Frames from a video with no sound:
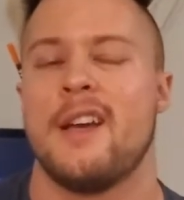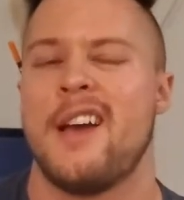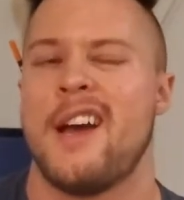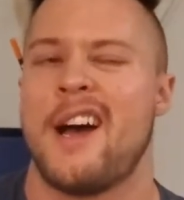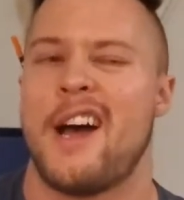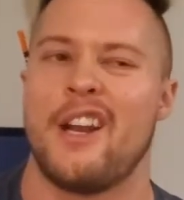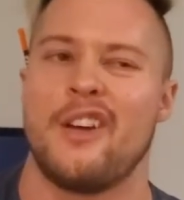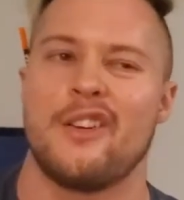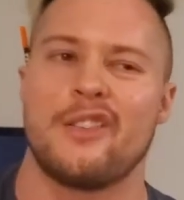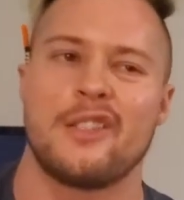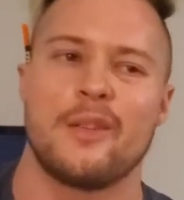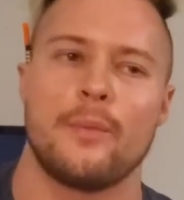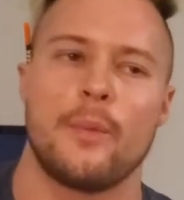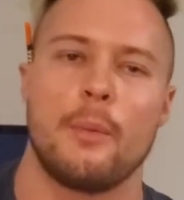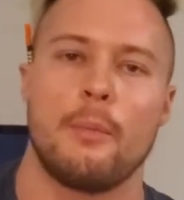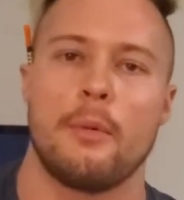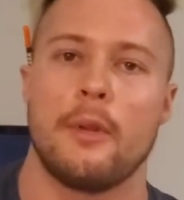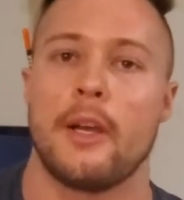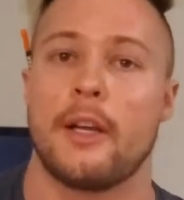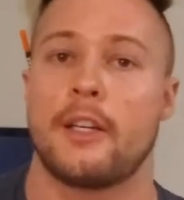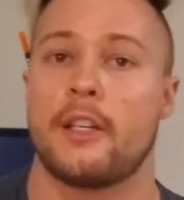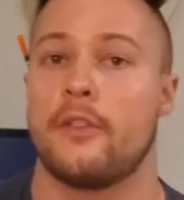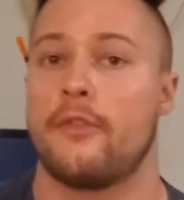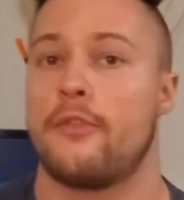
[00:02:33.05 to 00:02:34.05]
I know some people
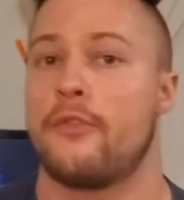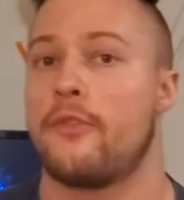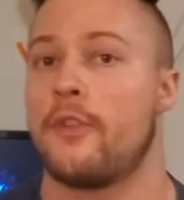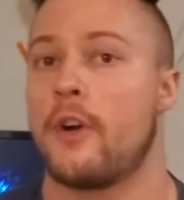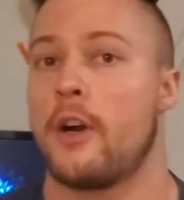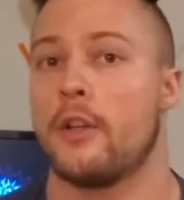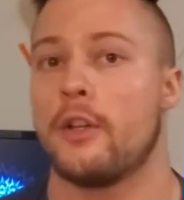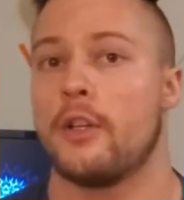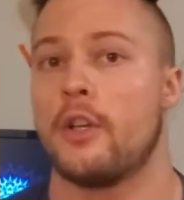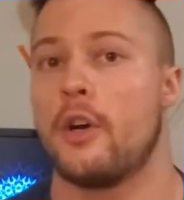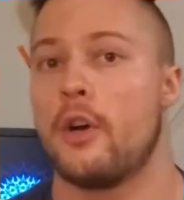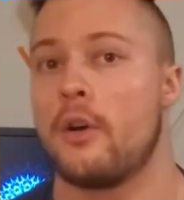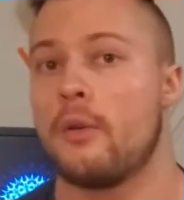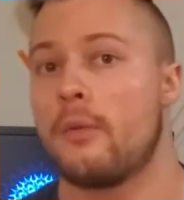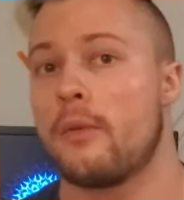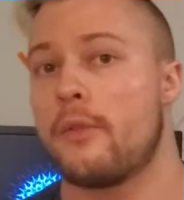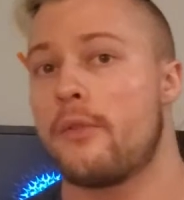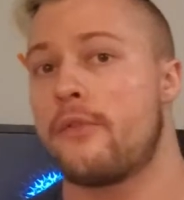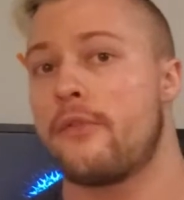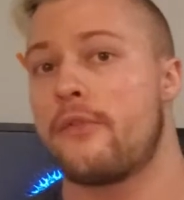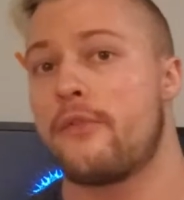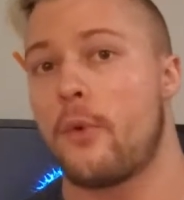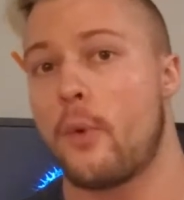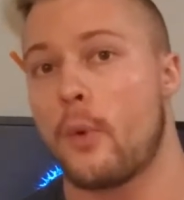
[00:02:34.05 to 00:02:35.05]
like to front load with
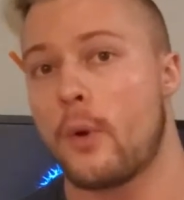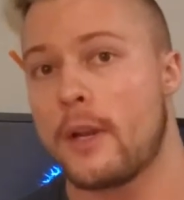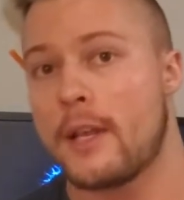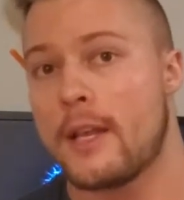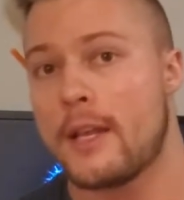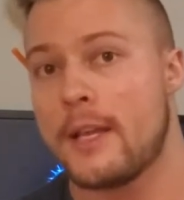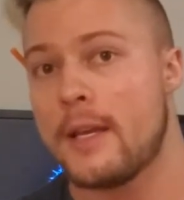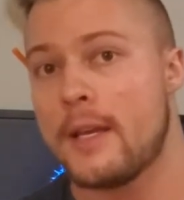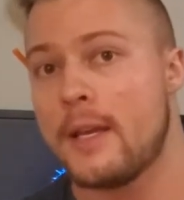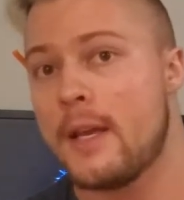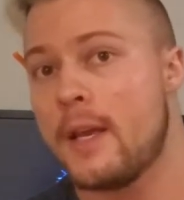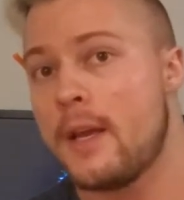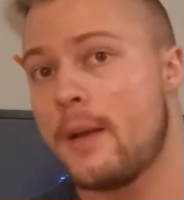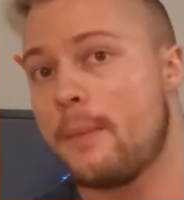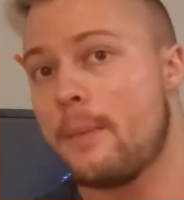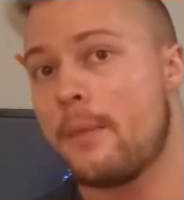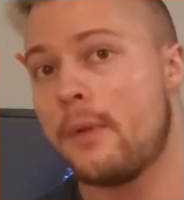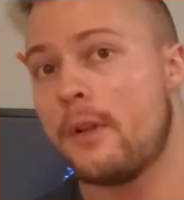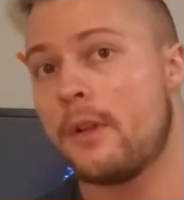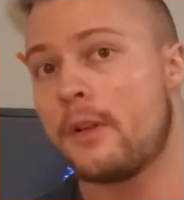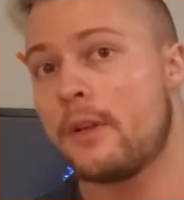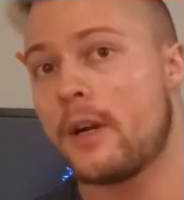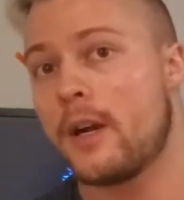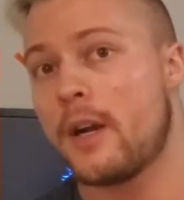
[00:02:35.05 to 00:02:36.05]
40
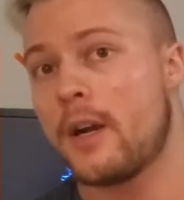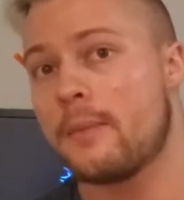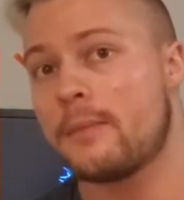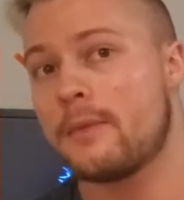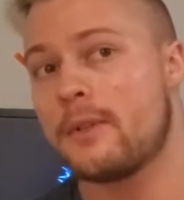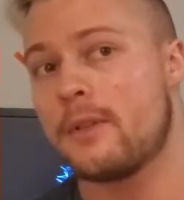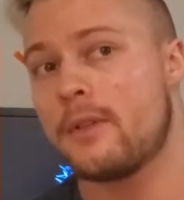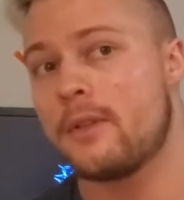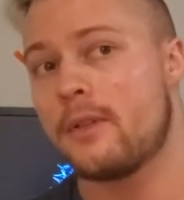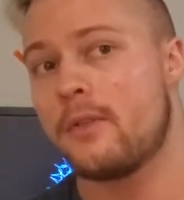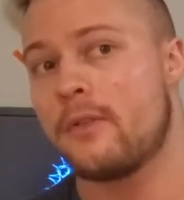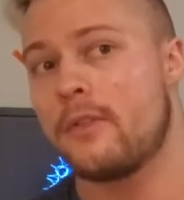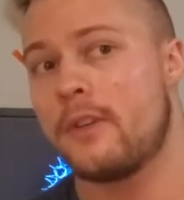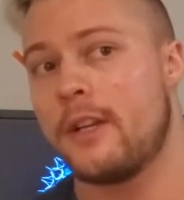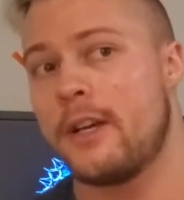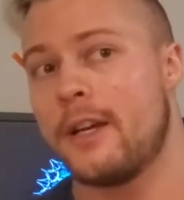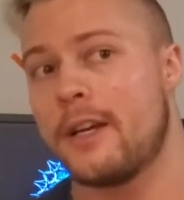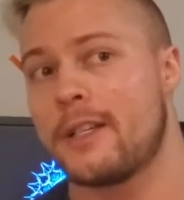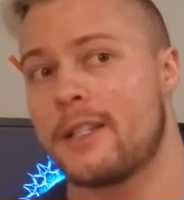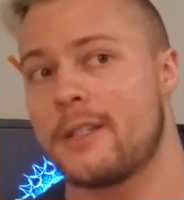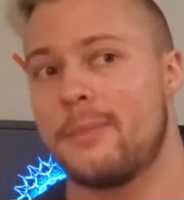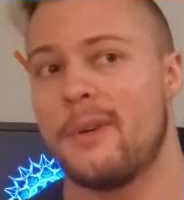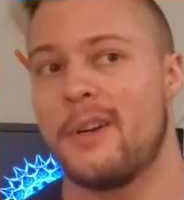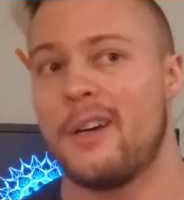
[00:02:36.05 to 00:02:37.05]
milligrams on
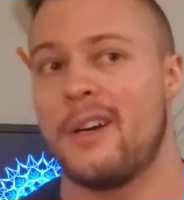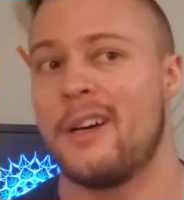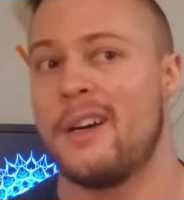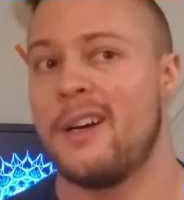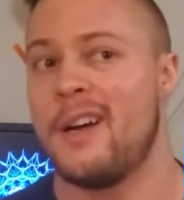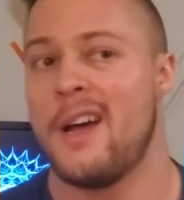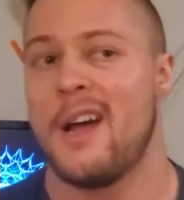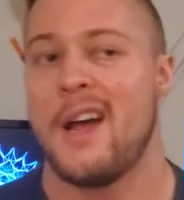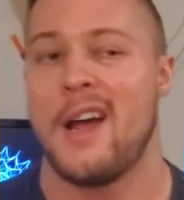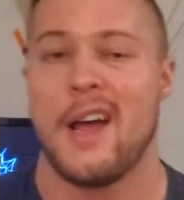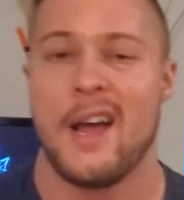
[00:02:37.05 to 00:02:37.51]
Nolvadex, but